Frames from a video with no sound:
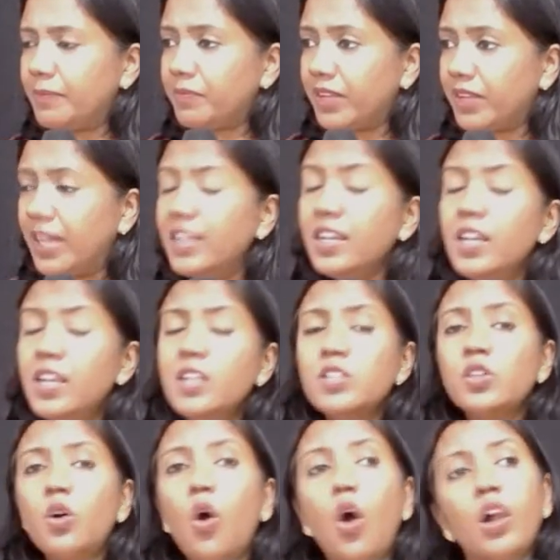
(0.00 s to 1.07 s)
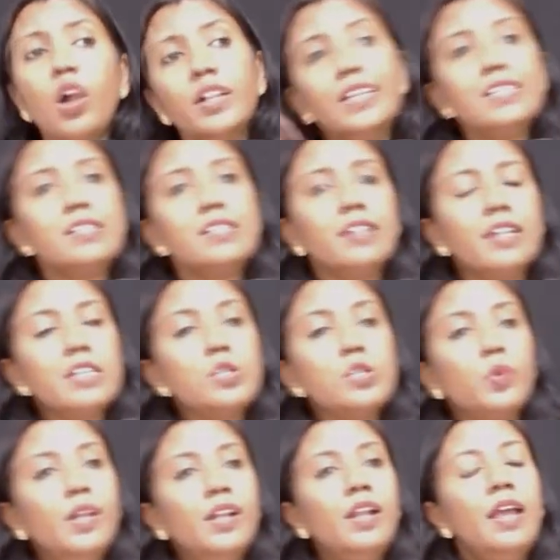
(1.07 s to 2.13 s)
right so all these things
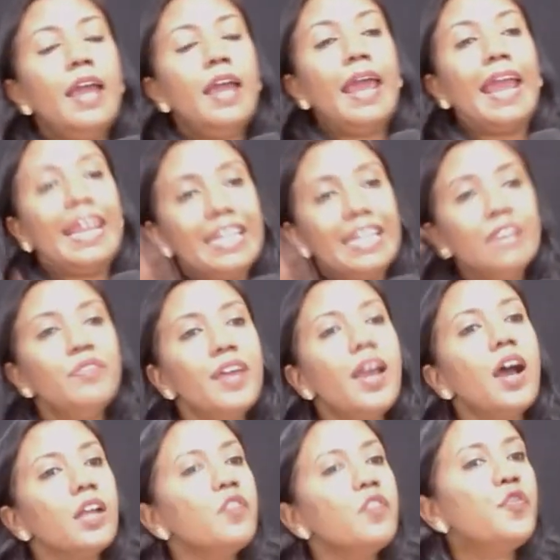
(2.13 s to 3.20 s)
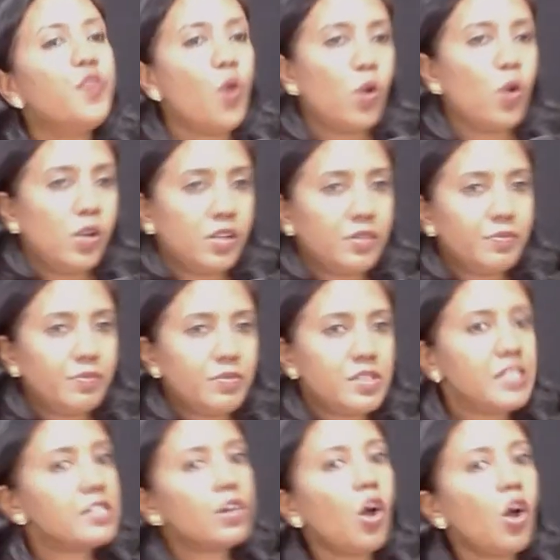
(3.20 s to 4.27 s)
will anyway unfold
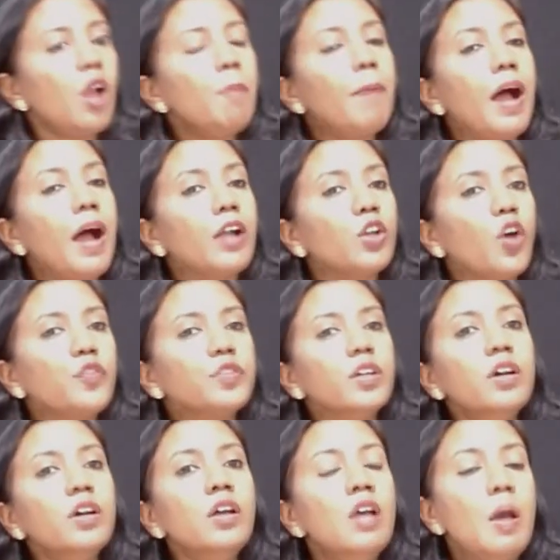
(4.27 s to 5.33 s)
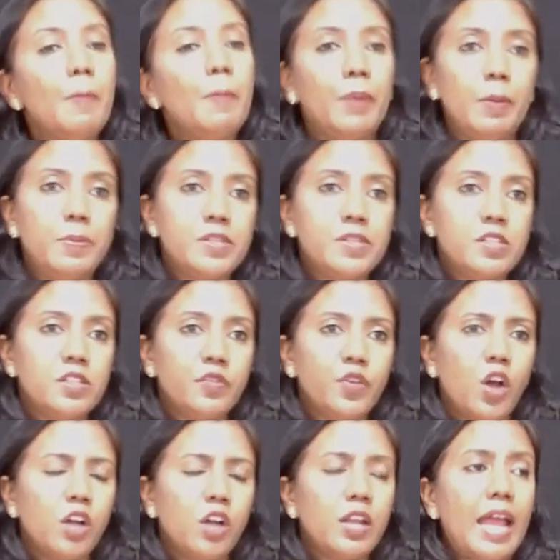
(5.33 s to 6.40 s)
these are all part of the purposes of
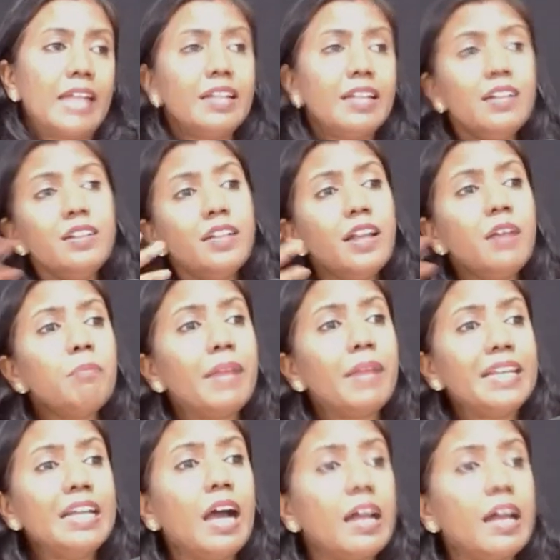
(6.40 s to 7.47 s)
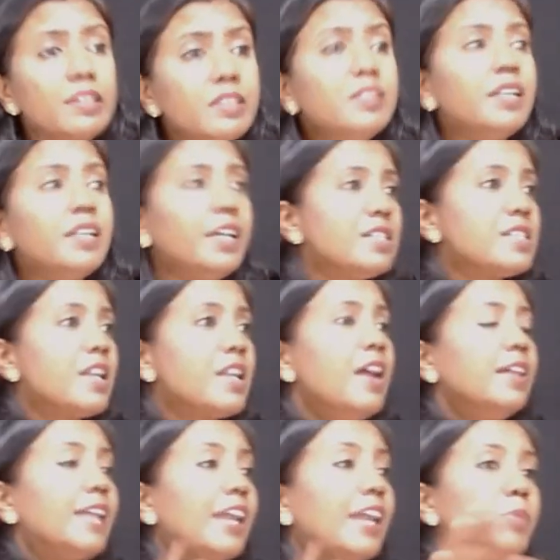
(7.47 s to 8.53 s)
god and then there are many other things
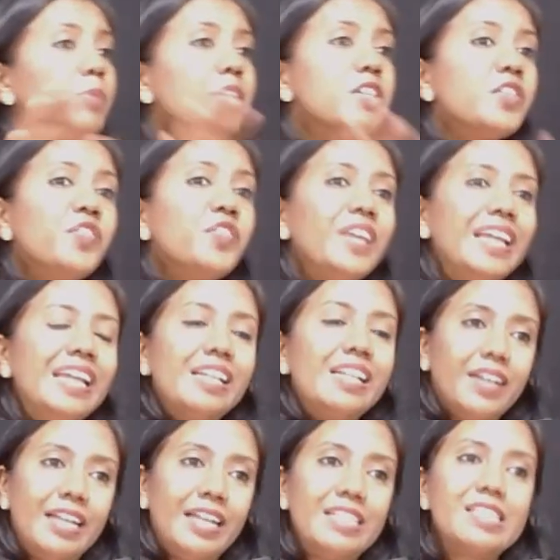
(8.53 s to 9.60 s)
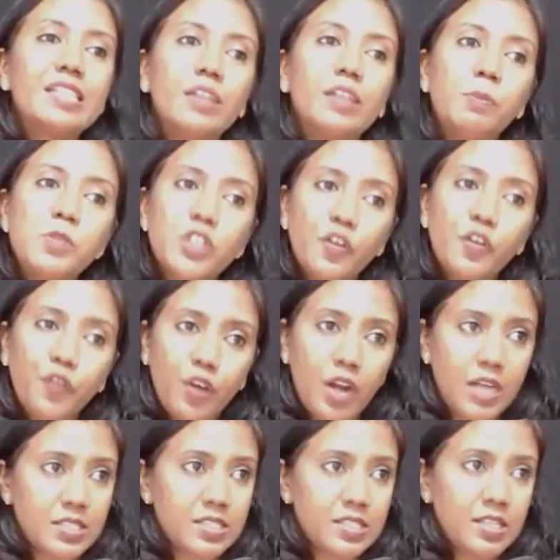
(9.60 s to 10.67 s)
that have been revealed in scripture for
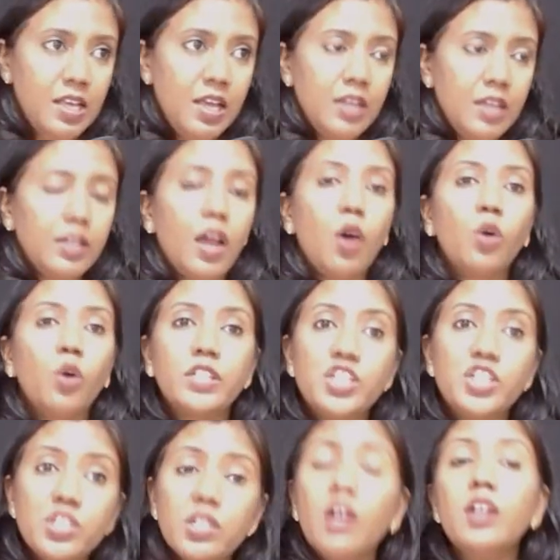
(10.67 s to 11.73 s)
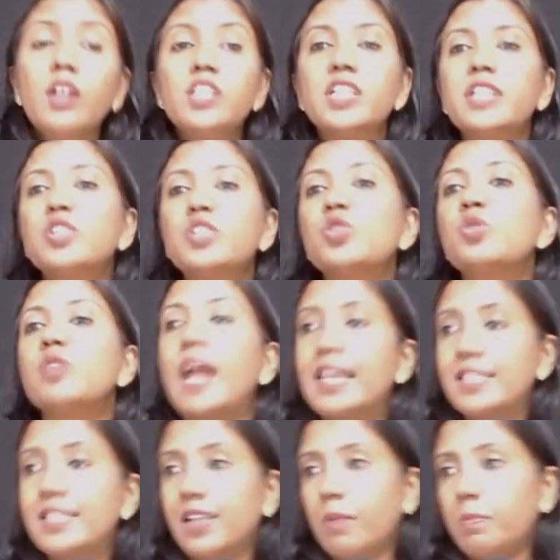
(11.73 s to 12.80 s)
us now the church has to
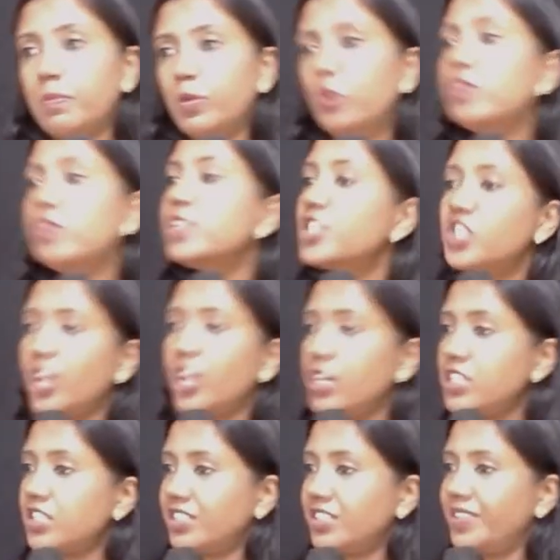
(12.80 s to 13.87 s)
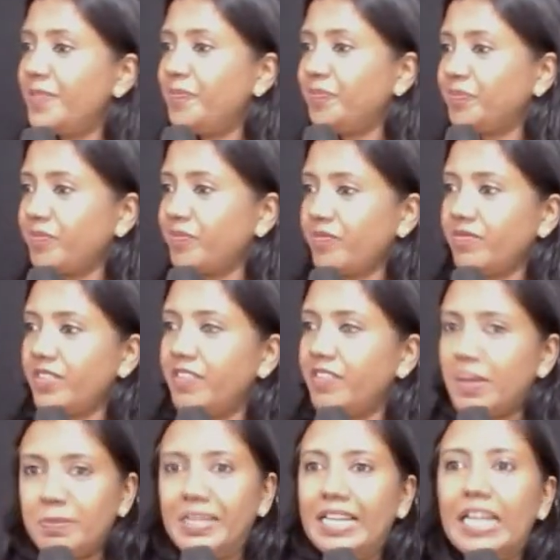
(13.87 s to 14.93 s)
rise up who's the church
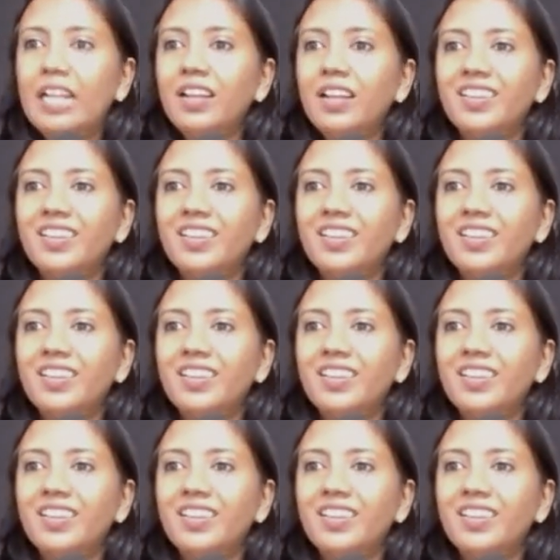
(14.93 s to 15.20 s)
one building